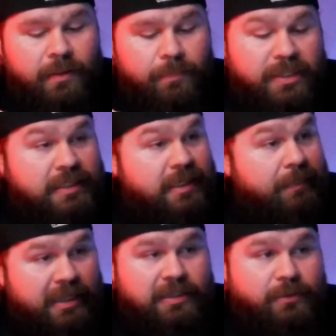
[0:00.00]
but
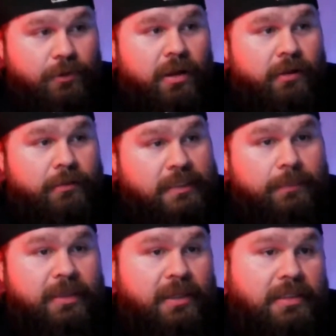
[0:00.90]
something is wrong.
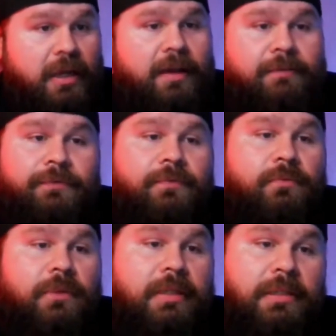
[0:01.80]
Something is off
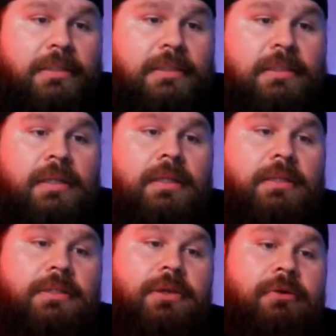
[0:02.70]
with this.
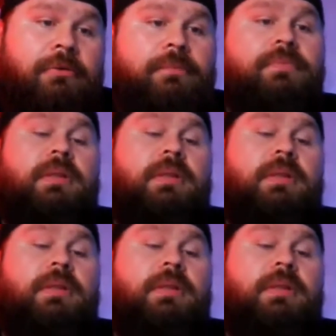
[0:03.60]
So